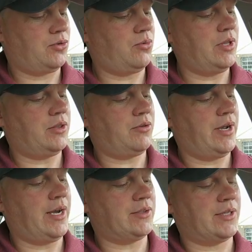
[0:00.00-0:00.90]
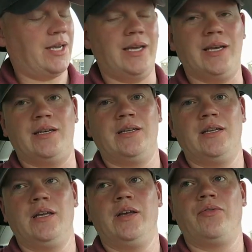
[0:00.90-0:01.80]
twenty-three ounce can
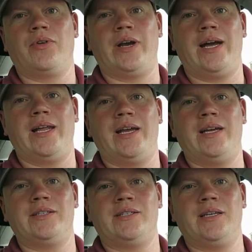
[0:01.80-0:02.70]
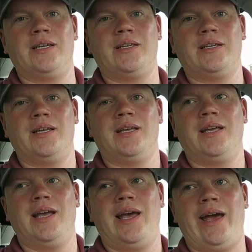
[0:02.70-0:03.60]
for ninety-eight cents
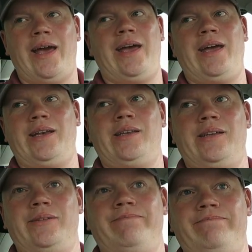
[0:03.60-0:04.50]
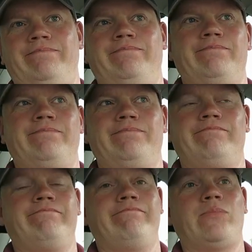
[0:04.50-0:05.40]
at
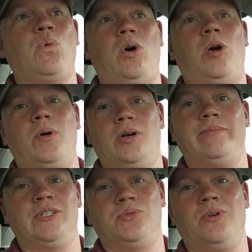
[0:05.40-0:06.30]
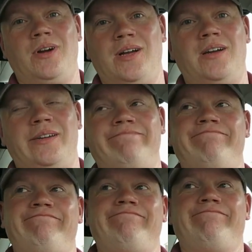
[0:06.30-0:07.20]
Walmart. That's where I got it.
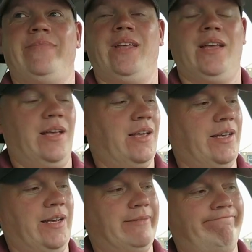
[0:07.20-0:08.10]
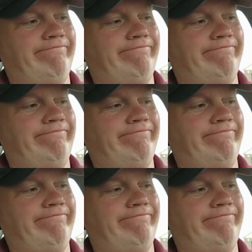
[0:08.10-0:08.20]
Yeah.